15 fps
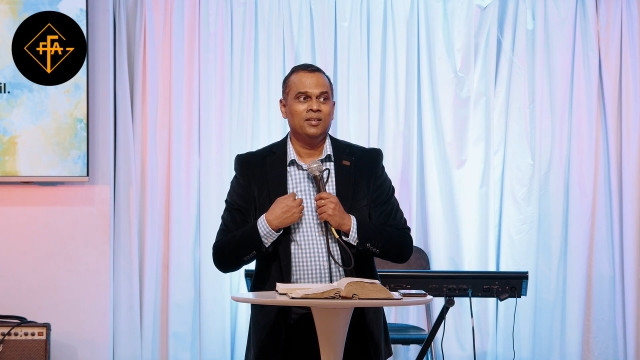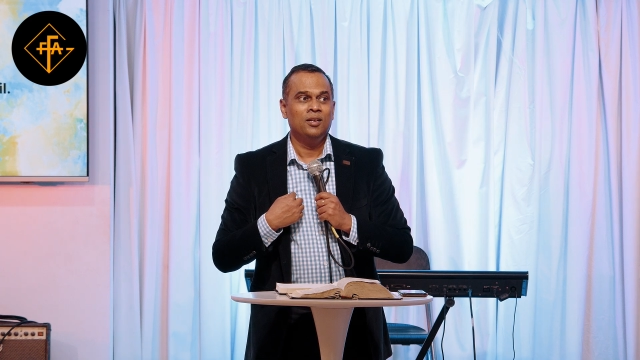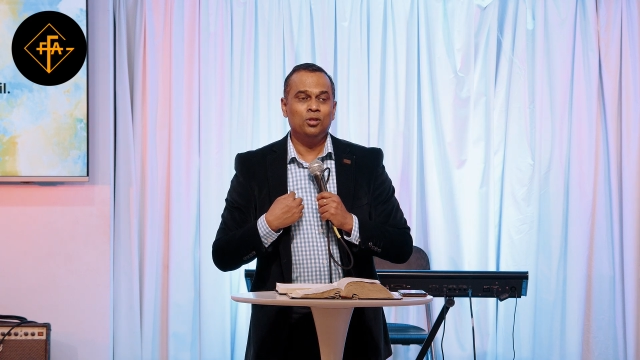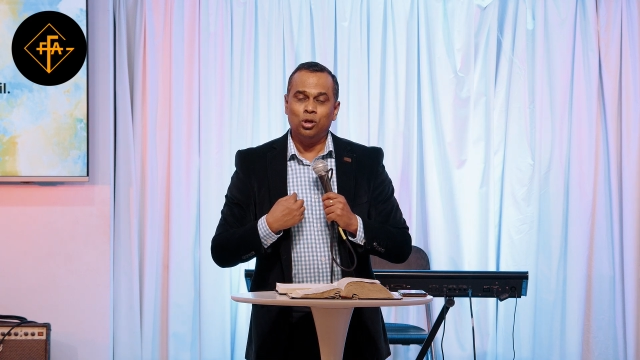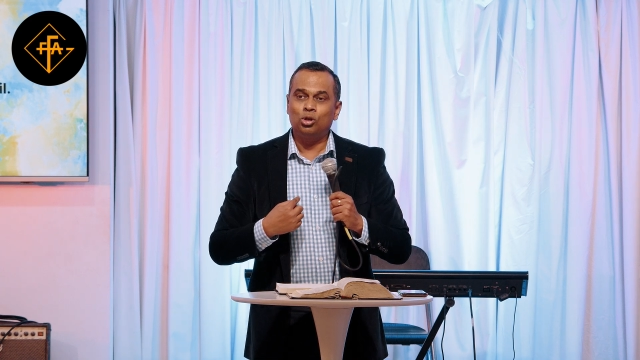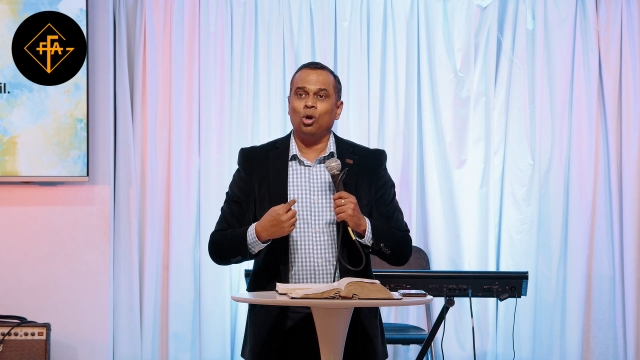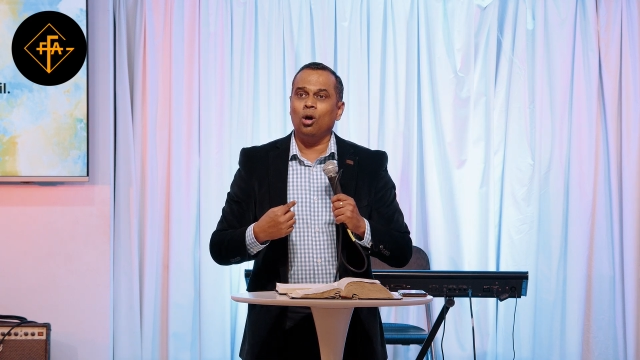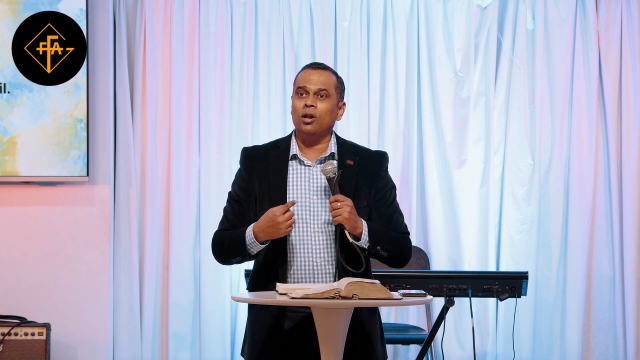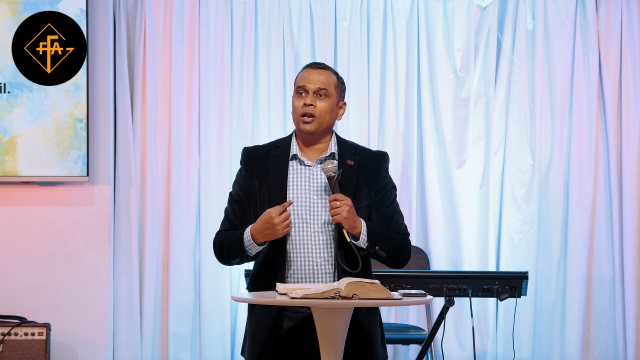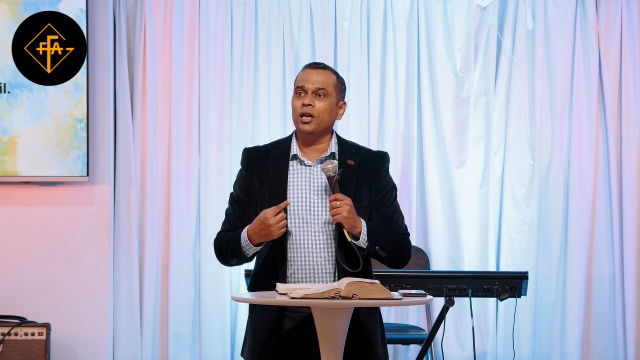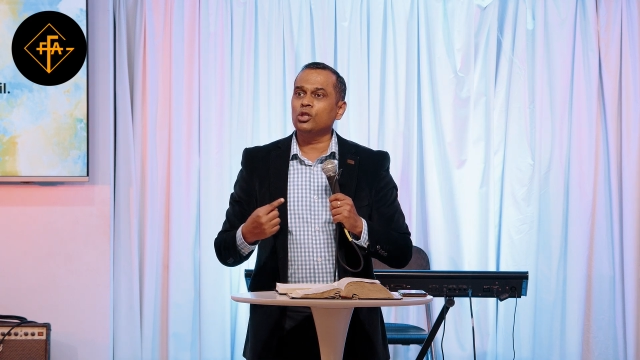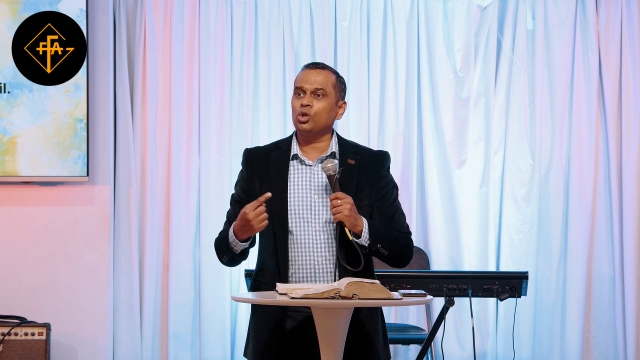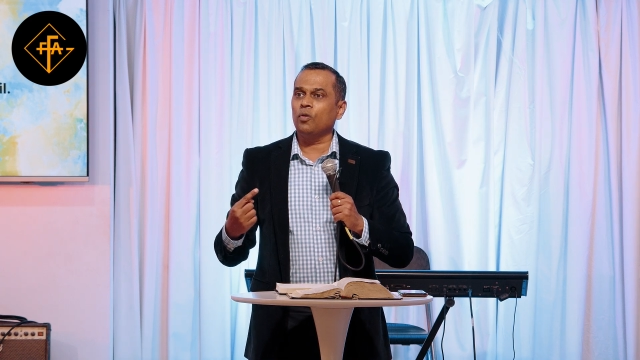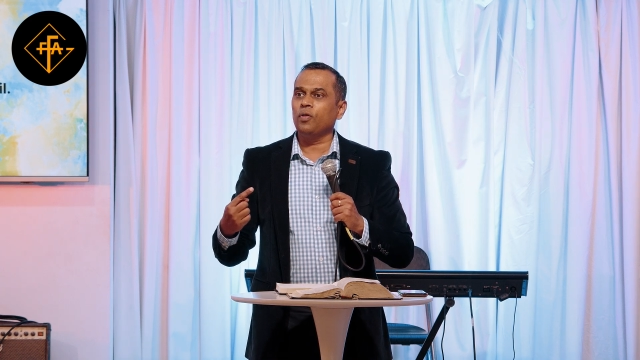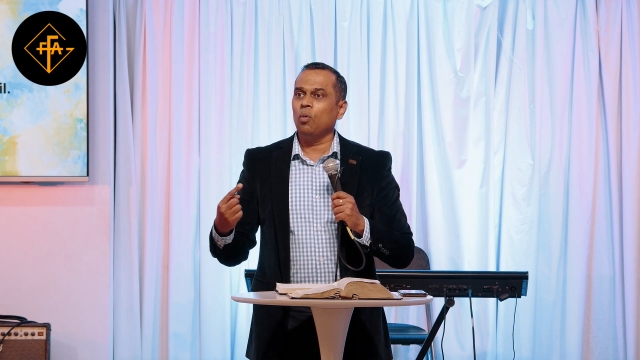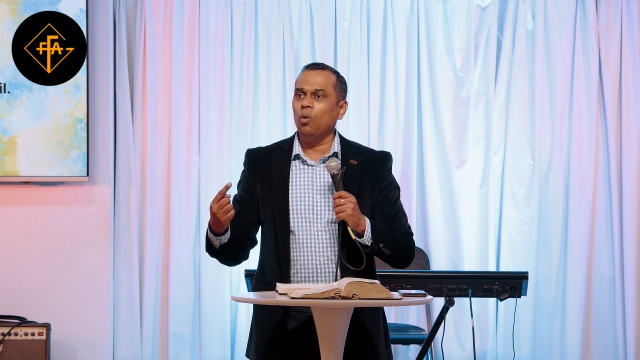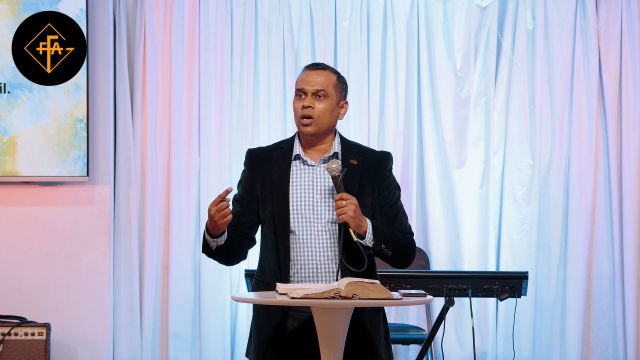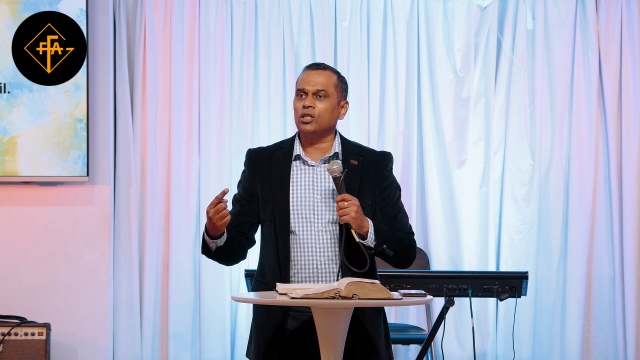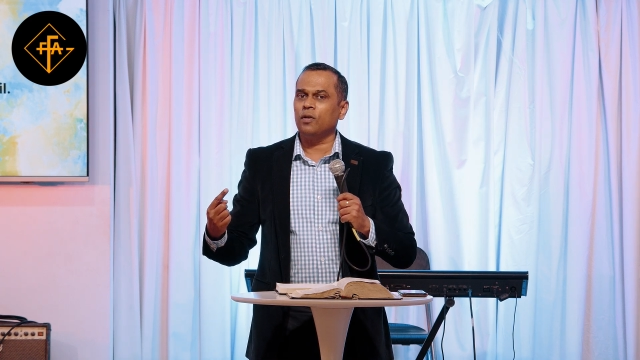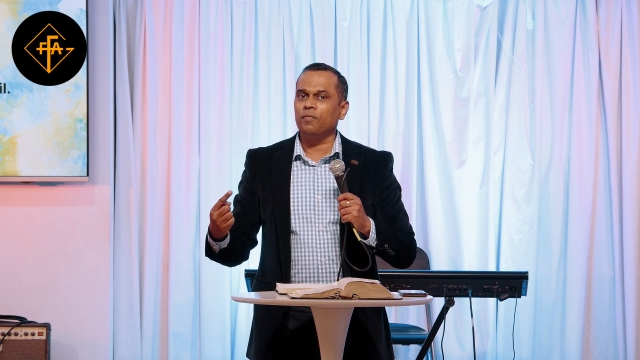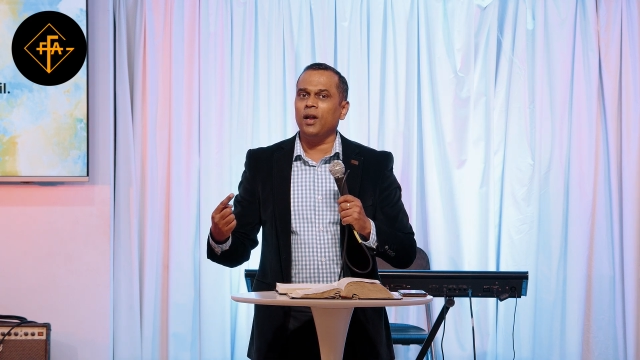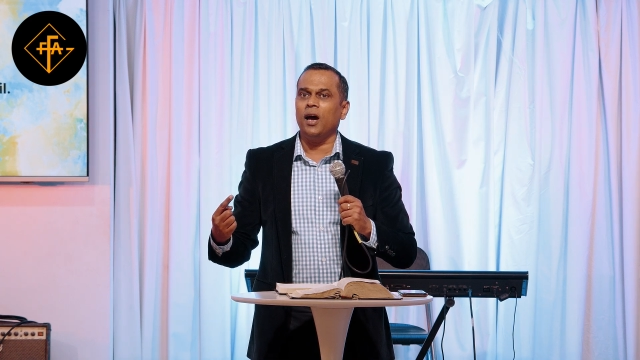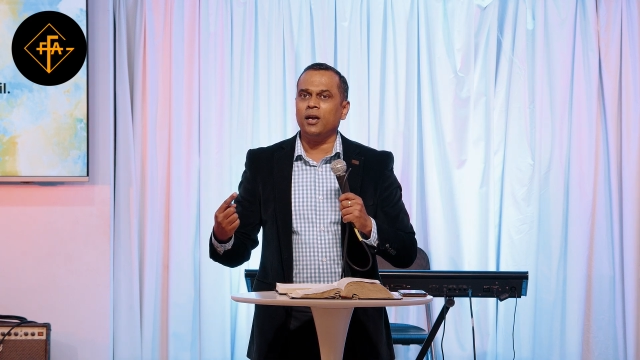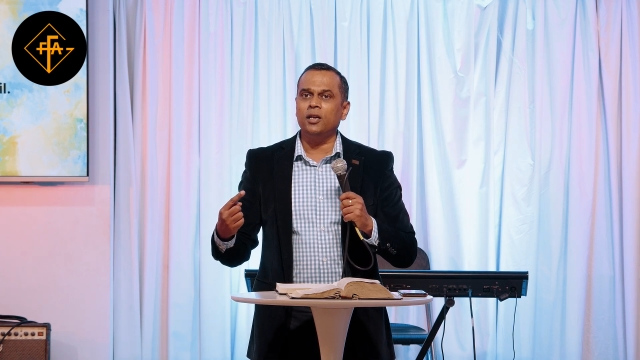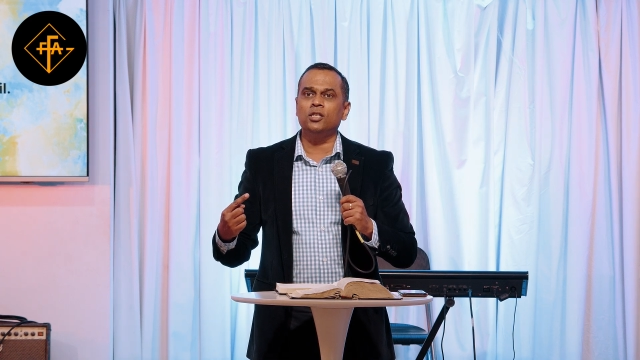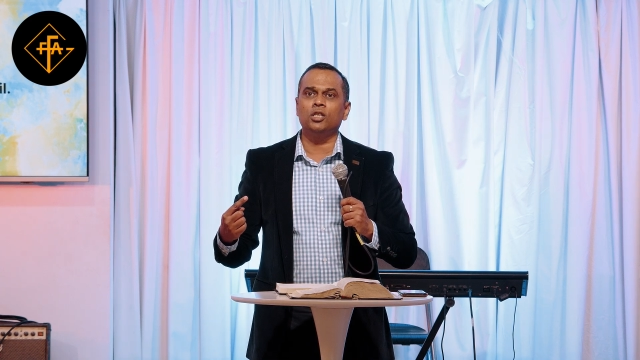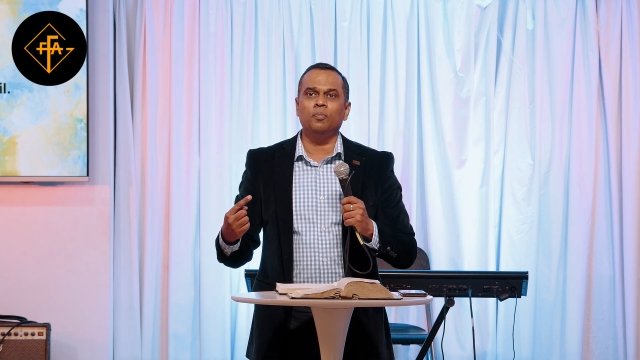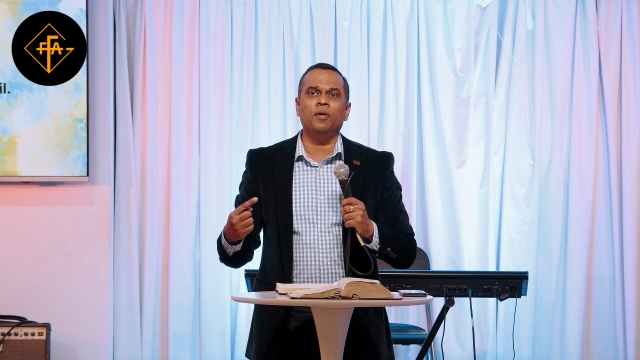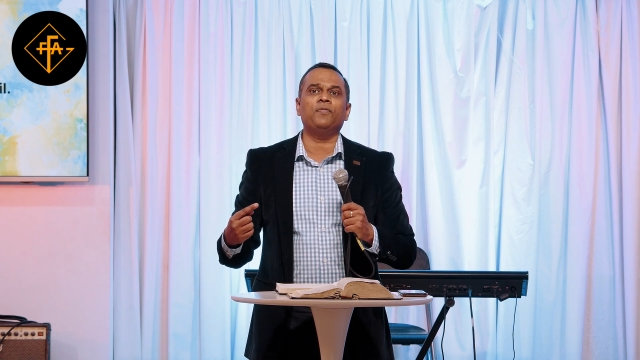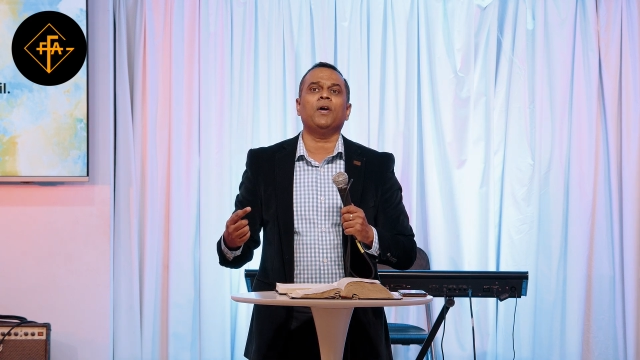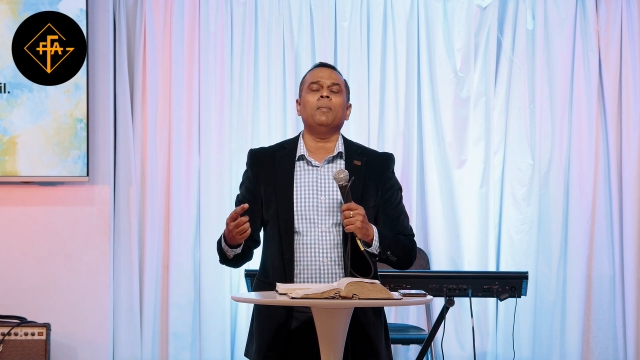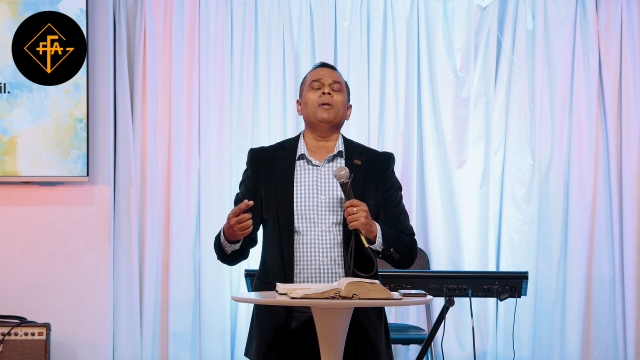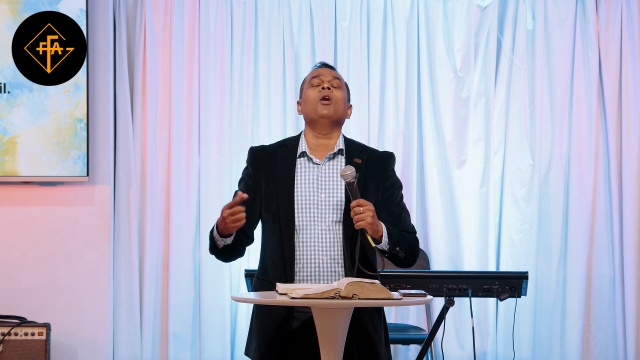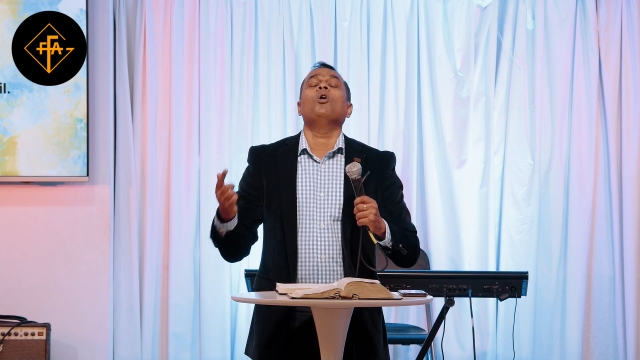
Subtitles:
The tolerance of the works of darkness in my family.